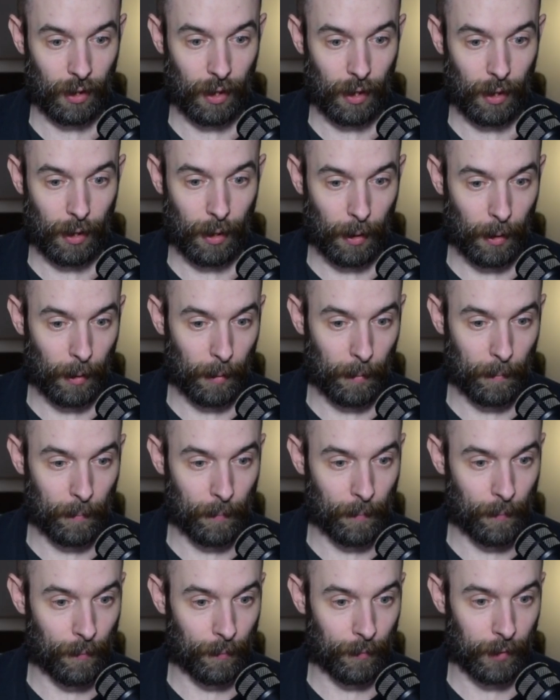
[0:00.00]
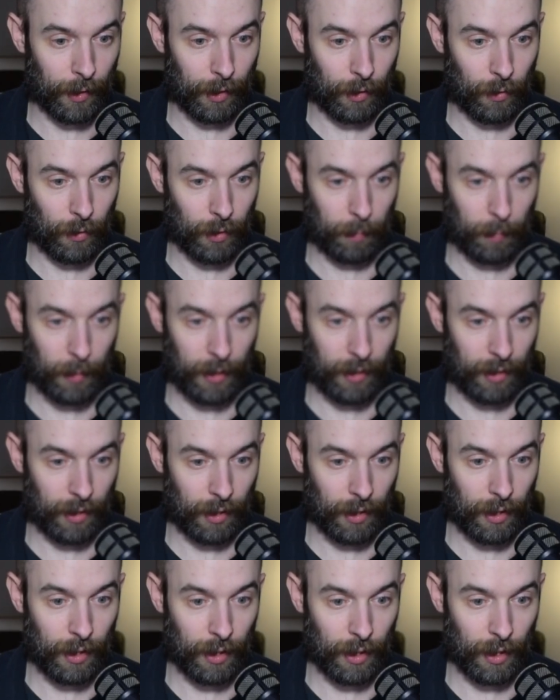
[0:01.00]

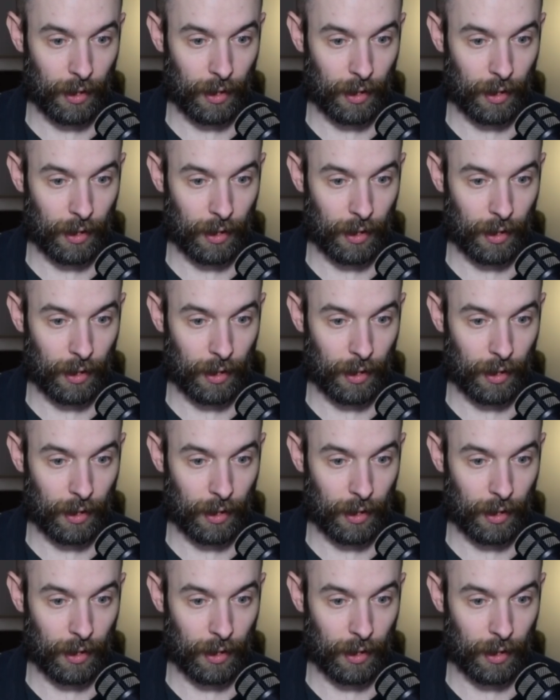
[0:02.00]
USB-C